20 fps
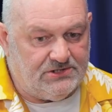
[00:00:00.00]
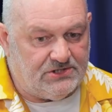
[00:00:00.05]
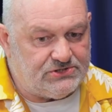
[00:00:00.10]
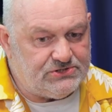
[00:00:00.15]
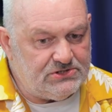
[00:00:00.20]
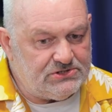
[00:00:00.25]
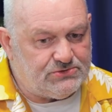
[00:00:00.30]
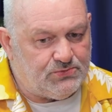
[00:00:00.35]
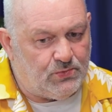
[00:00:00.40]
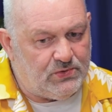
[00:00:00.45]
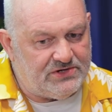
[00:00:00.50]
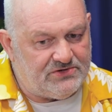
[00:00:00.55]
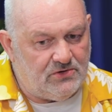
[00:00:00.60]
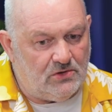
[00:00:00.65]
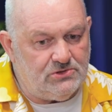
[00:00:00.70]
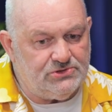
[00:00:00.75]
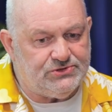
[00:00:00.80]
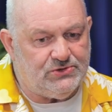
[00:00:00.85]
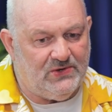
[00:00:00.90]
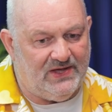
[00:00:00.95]
And as such,
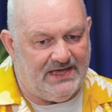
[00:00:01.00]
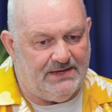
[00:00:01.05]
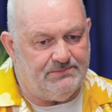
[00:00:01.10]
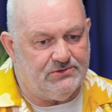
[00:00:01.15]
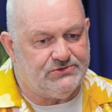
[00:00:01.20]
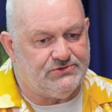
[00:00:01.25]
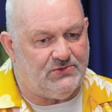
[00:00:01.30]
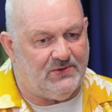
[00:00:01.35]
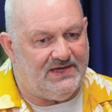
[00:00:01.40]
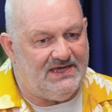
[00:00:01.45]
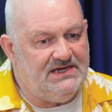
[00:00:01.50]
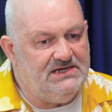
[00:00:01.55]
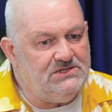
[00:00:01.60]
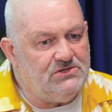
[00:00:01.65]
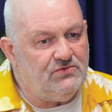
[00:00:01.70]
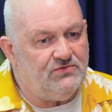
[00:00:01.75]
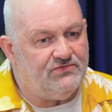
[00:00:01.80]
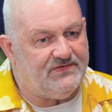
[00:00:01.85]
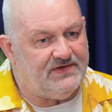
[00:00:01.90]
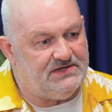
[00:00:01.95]
we're also able to
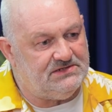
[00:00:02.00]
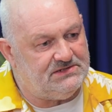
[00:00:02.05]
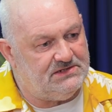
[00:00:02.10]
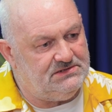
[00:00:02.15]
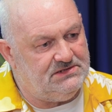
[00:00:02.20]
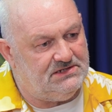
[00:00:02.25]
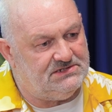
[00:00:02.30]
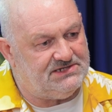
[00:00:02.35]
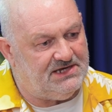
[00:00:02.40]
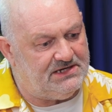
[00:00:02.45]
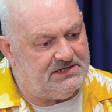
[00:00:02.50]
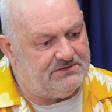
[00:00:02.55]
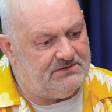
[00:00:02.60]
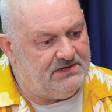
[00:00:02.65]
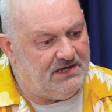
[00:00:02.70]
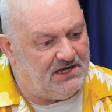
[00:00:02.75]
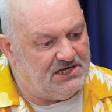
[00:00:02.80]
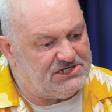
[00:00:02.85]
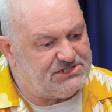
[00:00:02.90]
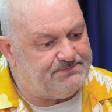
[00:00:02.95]
innovate in these
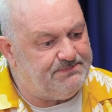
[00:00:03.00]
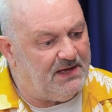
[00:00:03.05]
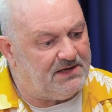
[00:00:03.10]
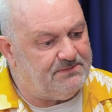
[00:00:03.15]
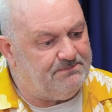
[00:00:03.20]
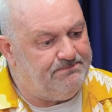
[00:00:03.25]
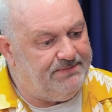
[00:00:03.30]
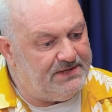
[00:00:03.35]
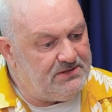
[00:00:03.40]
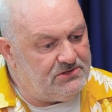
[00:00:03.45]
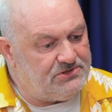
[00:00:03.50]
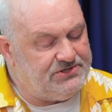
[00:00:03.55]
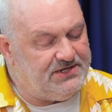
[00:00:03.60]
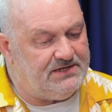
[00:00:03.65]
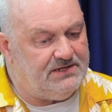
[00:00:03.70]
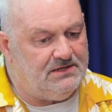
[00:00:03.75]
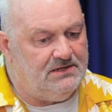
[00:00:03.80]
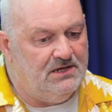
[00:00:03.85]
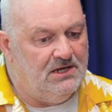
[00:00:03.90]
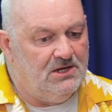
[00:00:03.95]
areas by
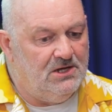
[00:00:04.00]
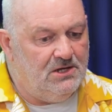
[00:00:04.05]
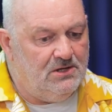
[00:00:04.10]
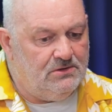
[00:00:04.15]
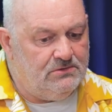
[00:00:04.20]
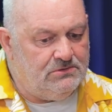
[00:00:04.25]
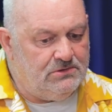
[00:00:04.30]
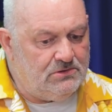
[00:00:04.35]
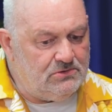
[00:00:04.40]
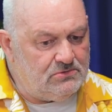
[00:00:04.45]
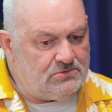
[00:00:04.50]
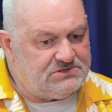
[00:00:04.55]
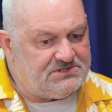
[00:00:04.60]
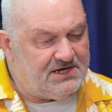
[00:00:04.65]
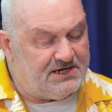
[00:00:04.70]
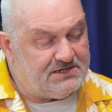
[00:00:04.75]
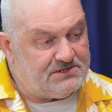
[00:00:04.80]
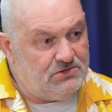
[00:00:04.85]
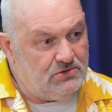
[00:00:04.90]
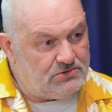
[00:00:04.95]
building new
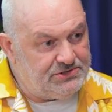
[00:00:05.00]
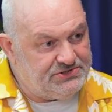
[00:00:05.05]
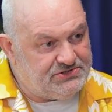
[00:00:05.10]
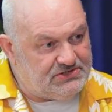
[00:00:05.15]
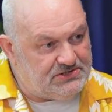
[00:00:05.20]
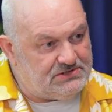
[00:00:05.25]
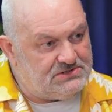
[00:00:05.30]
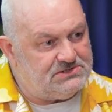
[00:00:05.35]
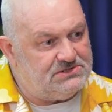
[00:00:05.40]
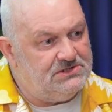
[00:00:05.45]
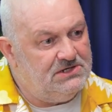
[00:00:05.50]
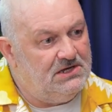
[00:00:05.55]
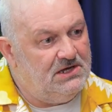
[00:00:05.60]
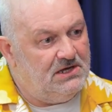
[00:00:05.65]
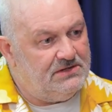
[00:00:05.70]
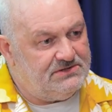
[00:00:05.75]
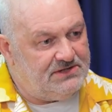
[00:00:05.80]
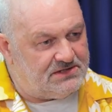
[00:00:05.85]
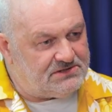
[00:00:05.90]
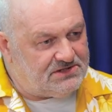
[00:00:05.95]
technologies
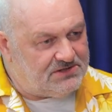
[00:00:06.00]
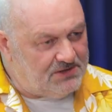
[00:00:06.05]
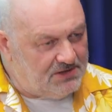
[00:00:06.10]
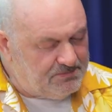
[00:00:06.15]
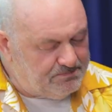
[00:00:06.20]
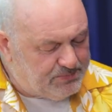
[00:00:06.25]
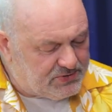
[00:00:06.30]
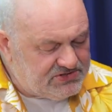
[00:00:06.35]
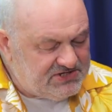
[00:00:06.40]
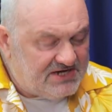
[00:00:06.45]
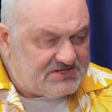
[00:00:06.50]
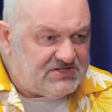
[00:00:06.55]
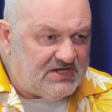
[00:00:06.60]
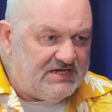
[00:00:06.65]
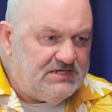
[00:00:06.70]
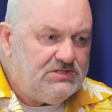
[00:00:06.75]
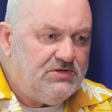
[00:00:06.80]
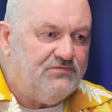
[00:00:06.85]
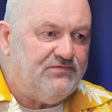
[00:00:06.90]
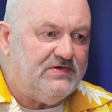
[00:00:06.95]
that protect
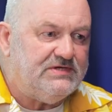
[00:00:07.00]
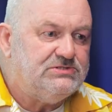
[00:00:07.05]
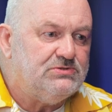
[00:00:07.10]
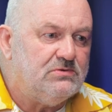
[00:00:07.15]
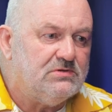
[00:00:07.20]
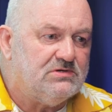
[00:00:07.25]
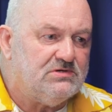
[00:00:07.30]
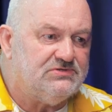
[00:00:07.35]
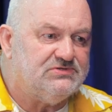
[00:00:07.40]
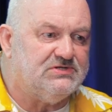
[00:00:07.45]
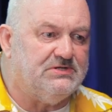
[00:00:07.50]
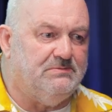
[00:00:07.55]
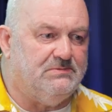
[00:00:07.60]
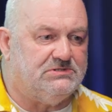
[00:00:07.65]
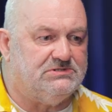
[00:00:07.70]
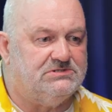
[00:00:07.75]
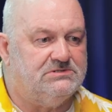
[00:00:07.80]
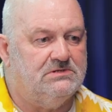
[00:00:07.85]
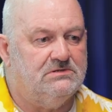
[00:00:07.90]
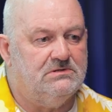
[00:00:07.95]
individual
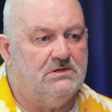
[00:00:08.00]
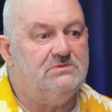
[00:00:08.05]
customers.